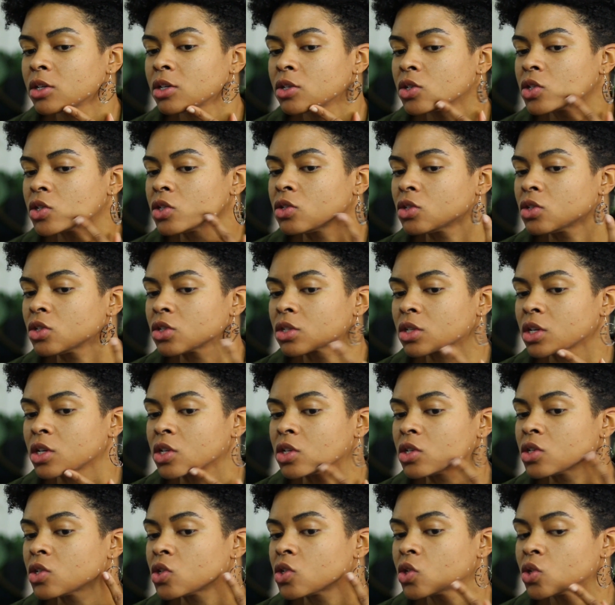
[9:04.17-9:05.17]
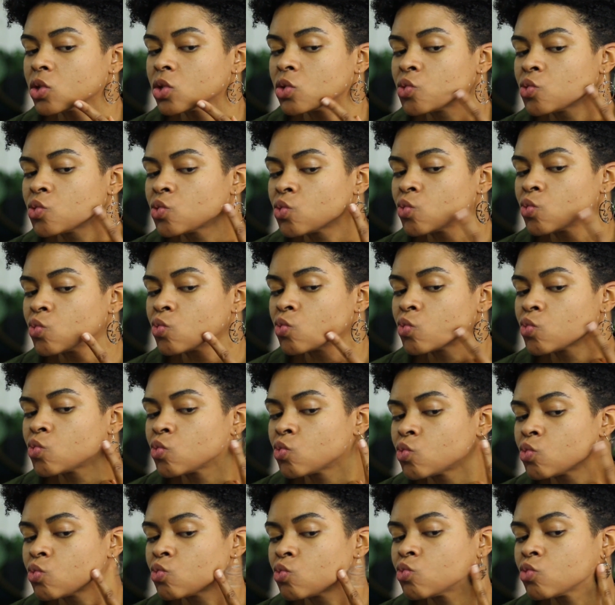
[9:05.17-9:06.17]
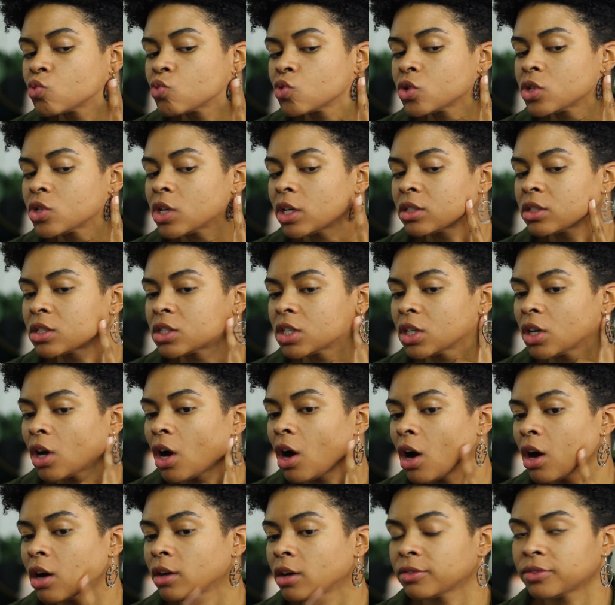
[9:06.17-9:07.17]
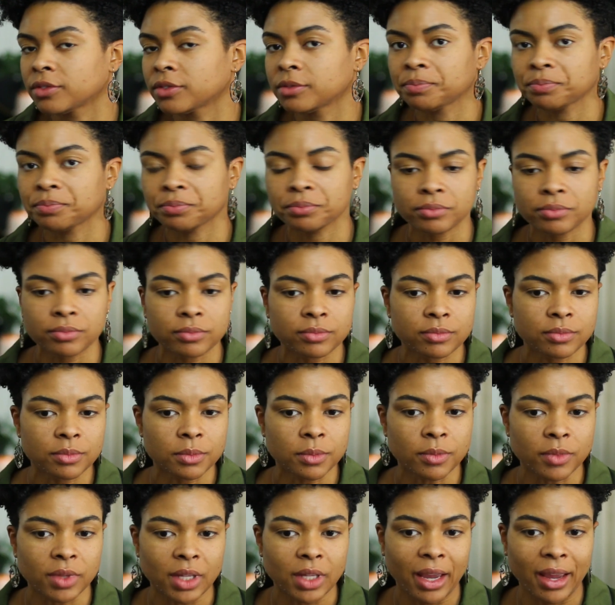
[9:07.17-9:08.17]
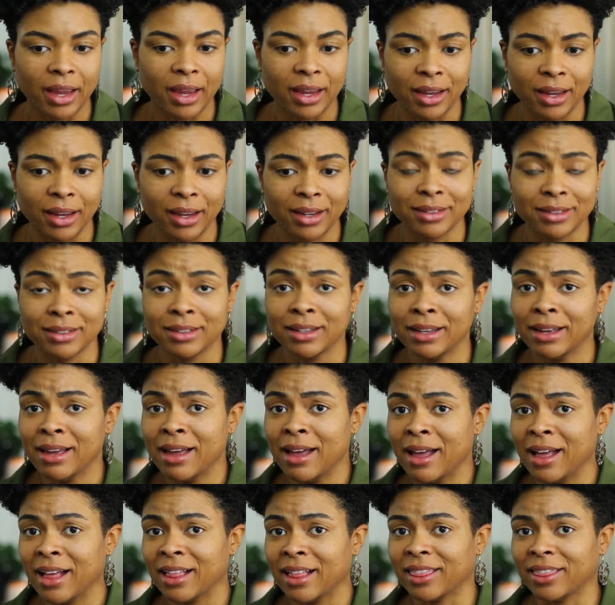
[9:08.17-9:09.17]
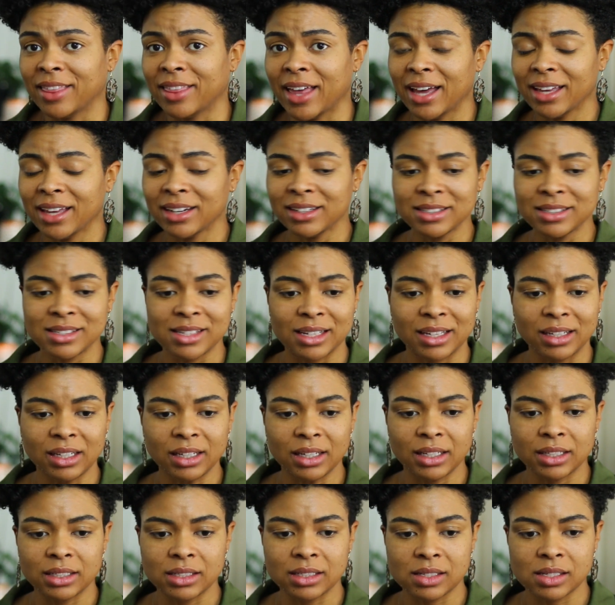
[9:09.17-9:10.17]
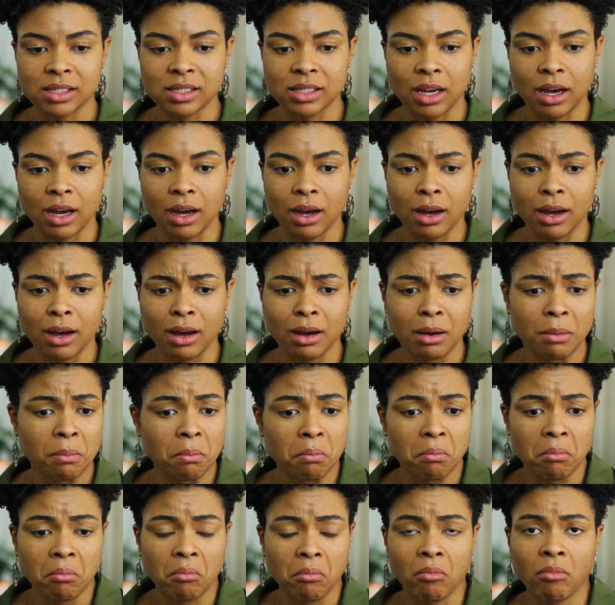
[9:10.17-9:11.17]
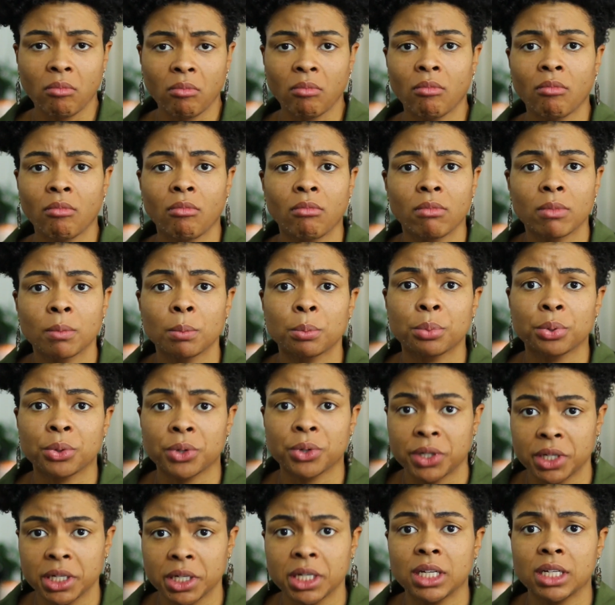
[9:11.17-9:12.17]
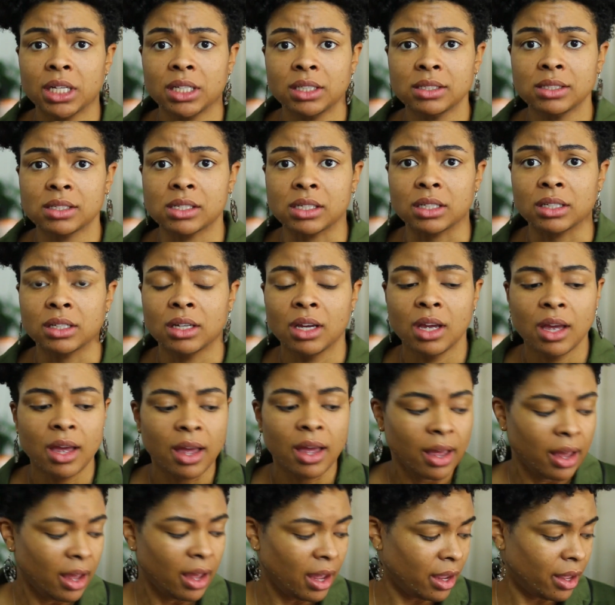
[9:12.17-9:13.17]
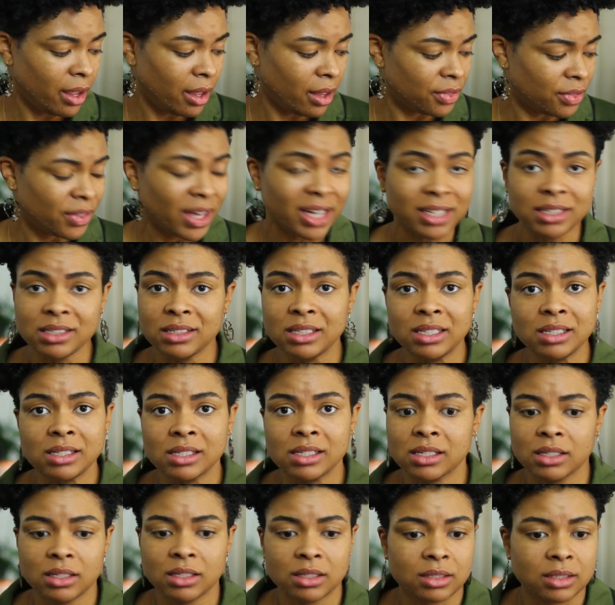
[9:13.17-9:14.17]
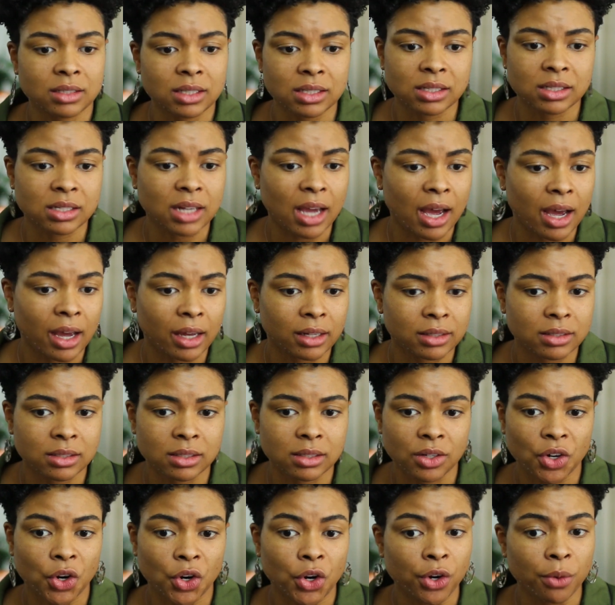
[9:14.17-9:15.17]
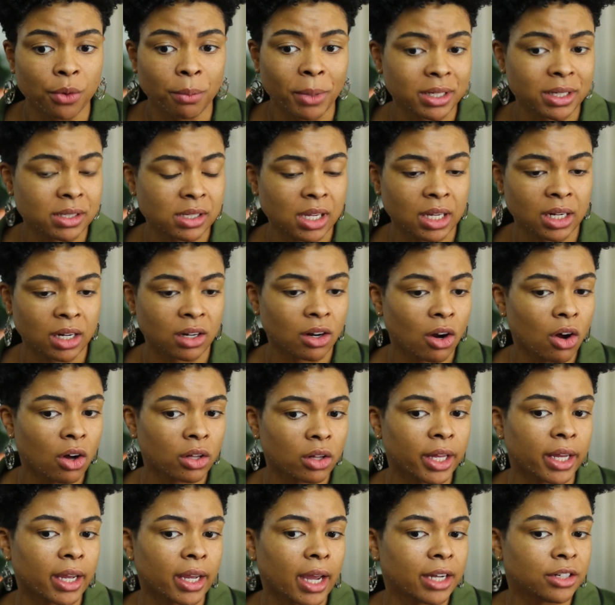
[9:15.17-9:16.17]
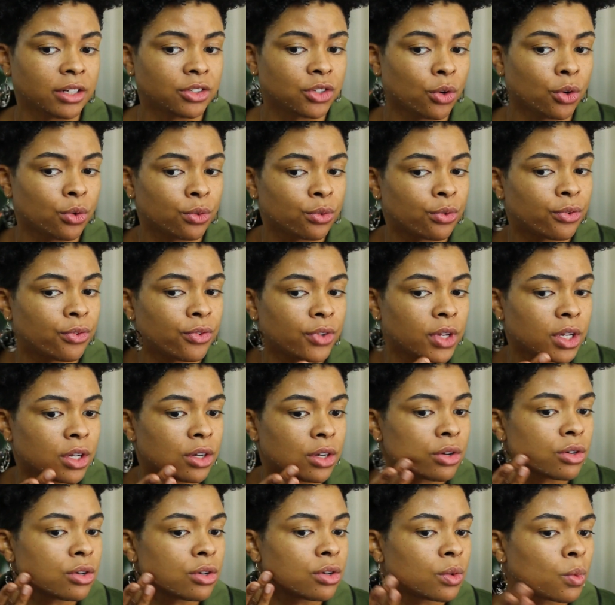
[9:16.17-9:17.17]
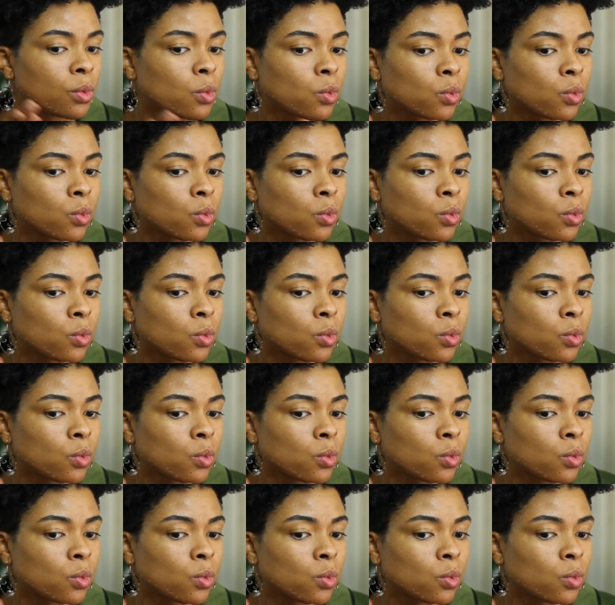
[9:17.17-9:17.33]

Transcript: You can just kind of dust it off, and that is it. Pretty easy. And that disc does not hurt my skin at all. Like, I don't feel